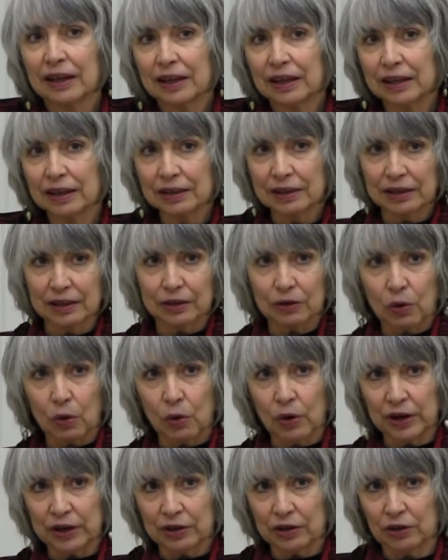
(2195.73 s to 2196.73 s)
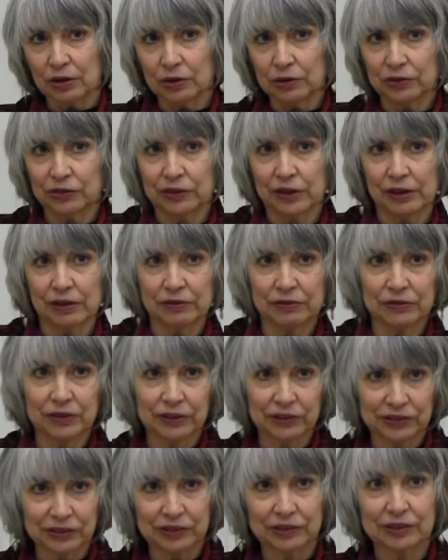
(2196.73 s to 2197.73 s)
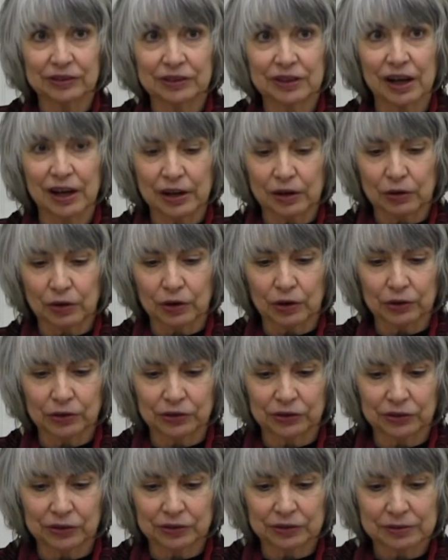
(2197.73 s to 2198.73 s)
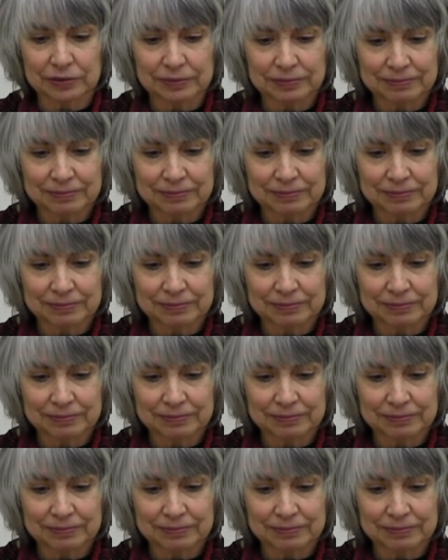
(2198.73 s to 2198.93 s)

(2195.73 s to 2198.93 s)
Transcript: in the oikos of this kairos.